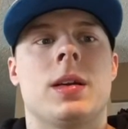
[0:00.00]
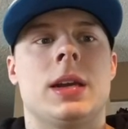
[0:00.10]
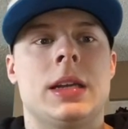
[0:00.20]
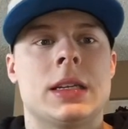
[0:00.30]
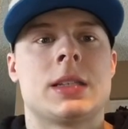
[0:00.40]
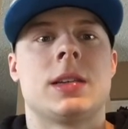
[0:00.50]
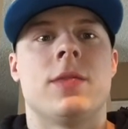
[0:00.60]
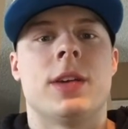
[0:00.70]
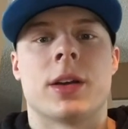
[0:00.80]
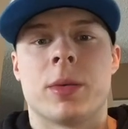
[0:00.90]
It is
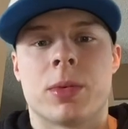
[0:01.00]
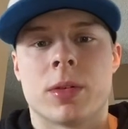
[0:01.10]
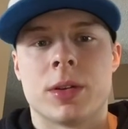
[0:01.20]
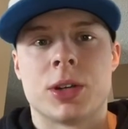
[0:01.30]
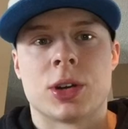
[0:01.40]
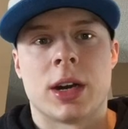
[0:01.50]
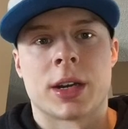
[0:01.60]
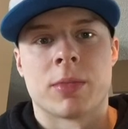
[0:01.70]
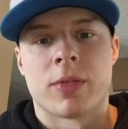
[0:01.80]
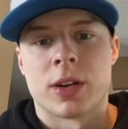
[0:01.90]
very important to track
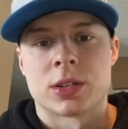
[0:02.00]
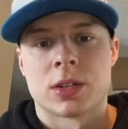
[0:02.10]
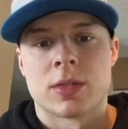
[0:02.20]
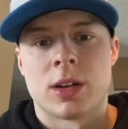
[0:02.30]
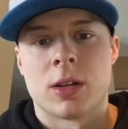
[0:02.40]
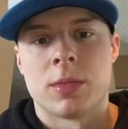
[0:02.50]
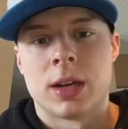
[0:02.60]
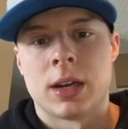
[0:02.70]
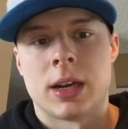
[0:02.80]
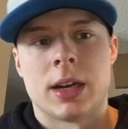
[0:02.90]
your professional
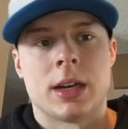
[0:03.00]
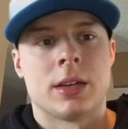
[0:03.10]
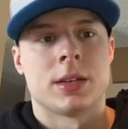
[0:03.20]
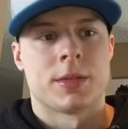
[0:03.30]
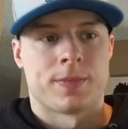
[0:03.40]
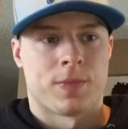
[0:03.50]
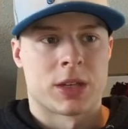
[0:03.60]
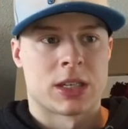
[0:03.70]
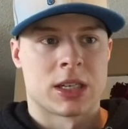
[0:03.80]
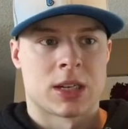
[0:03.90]
development, and the
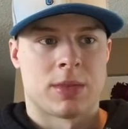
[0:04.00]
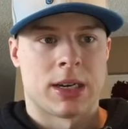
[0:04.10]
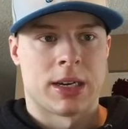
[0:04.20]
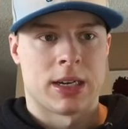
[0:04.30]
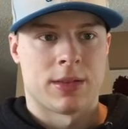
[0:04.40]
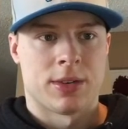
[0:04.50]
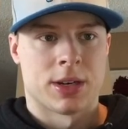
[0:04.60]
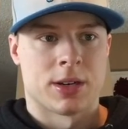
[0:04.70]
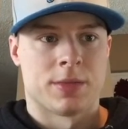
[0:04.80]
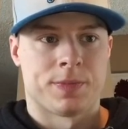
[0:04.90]
system I have
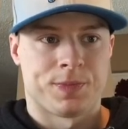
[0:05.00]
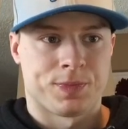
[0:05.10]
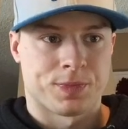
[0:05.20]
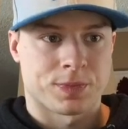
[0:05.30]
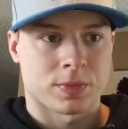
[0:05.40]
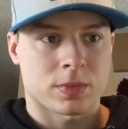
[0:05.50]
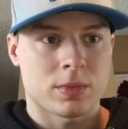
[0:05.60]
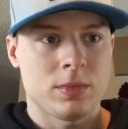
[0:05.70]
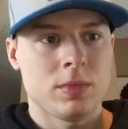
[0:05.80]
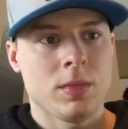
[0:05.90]
here
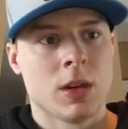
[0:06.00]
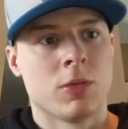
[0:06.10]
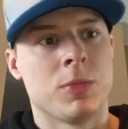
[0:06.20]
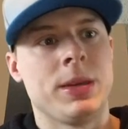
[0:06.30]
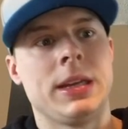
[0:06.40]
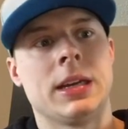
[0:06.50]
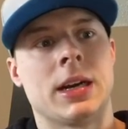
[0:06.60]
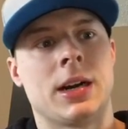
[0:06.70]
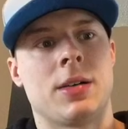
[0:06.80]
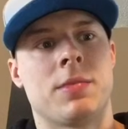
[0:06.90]
would be,
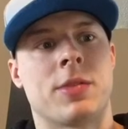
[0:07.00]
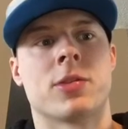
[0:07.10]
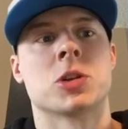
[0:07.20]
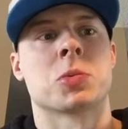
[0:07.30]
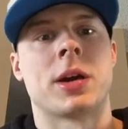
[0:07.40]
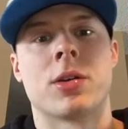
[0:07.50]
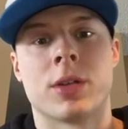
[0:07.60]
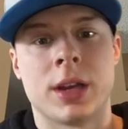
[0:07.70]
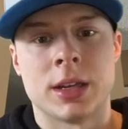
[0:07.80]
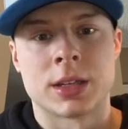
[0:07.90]
my first
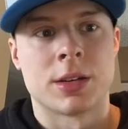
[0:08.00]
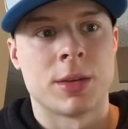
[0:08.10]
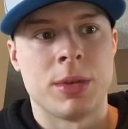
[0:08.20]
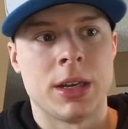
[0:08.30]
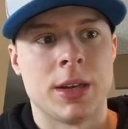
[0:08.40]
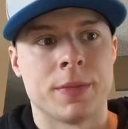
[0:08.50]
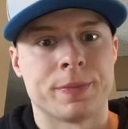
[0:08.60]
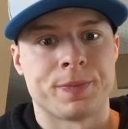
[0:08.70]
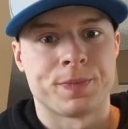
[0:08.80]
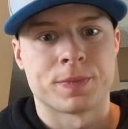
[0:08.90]
priority is going to be
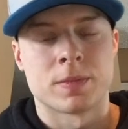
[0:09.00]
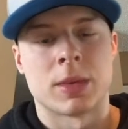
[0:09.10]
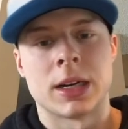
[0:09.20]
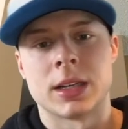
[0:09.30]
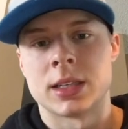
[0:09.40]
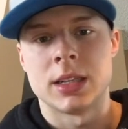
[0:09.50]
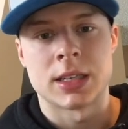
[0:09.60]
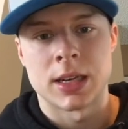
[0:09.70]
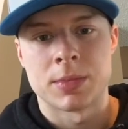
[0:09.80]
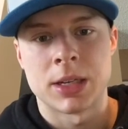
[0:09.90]
my
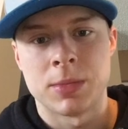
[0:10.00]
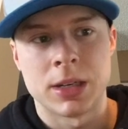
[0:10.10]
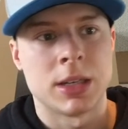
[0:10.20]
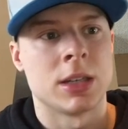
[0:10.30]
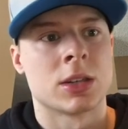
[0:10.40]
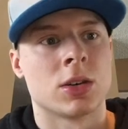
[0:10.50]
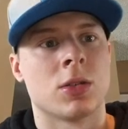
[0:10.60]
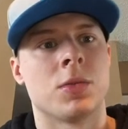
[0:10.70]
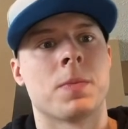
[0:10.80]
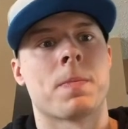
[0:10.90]
CSEP CPT,
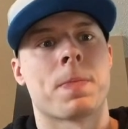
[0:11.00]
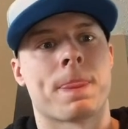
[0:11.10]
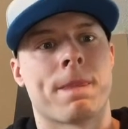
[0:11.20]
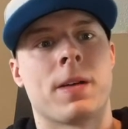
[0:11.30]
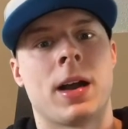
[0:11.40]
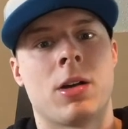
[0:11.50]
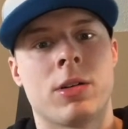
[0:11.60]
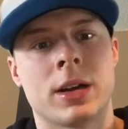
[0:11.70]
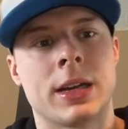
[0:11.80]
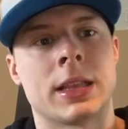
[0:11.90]
so how
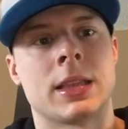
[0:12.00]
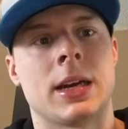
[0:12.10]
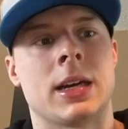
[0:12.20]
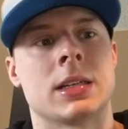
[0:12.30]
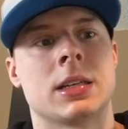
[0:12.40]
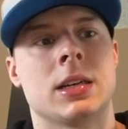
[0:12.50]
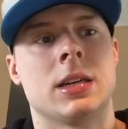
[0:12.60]
I'd get that.